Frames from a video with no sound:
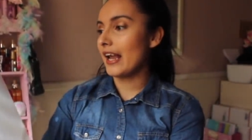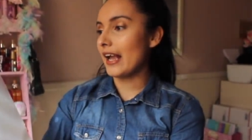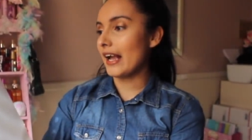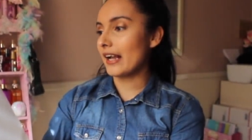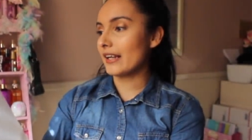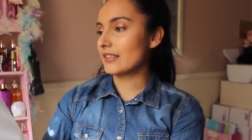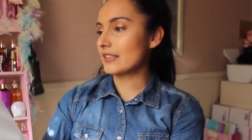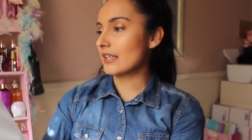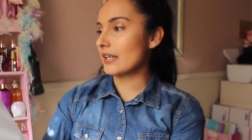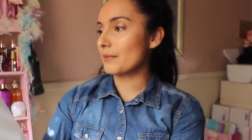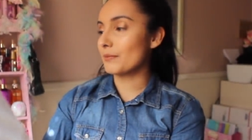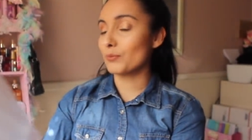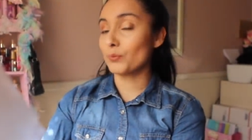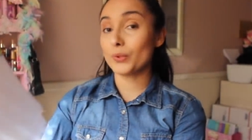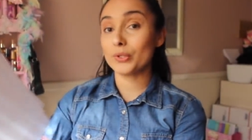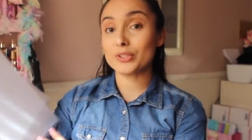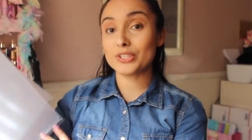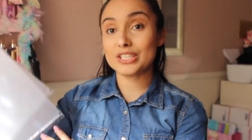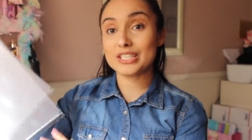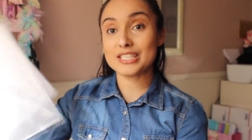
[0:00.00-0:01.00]
and
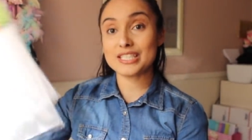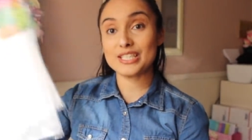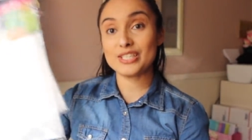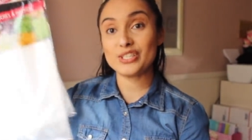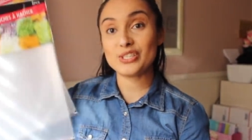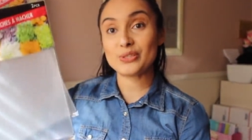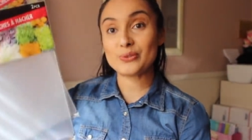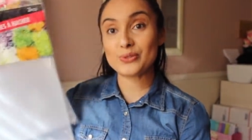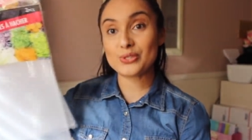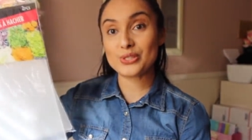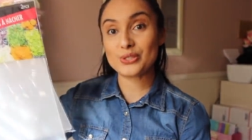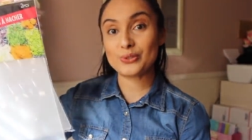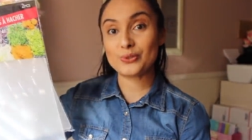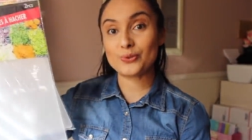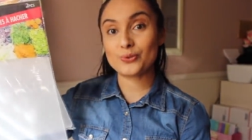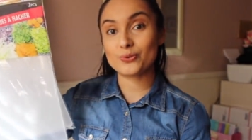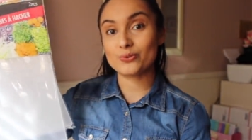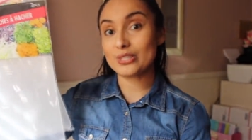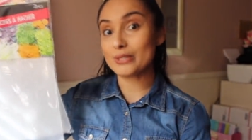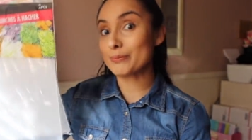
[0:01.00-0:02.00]
will continue
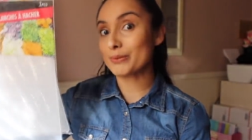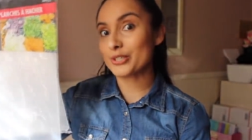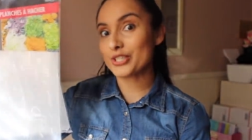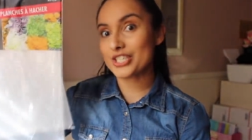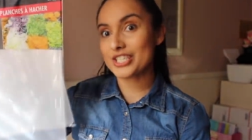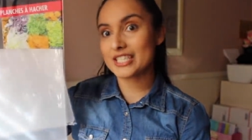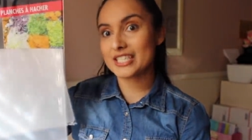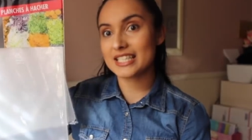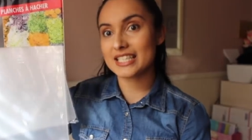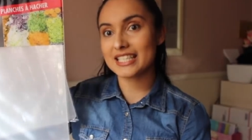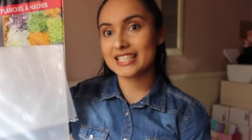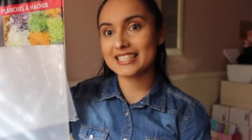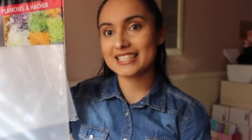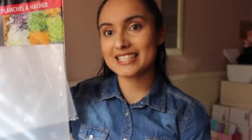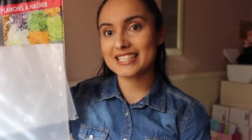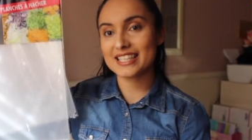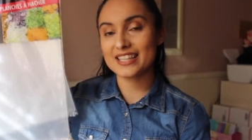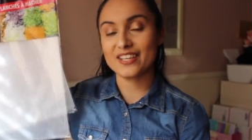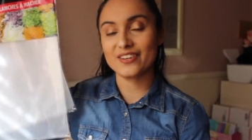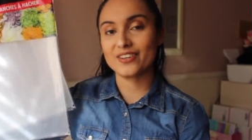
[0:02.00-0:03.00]
to repurchase
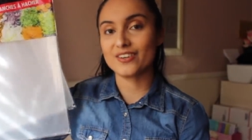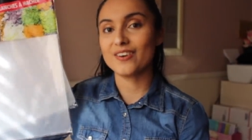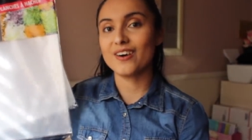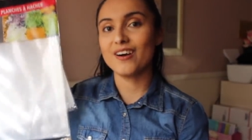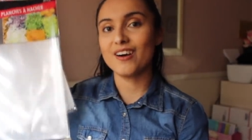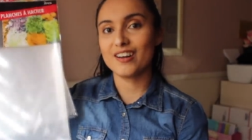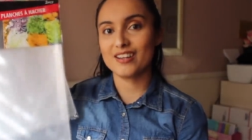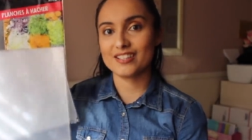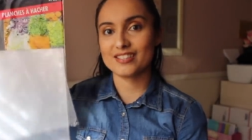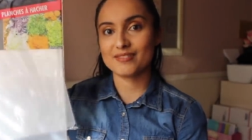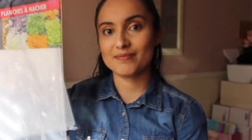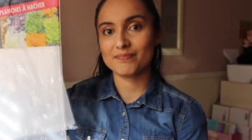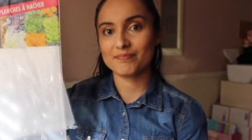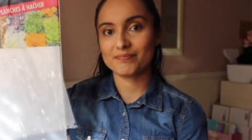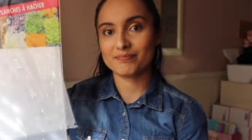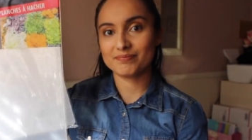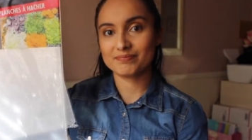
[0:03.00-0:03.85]
these. They're awesome.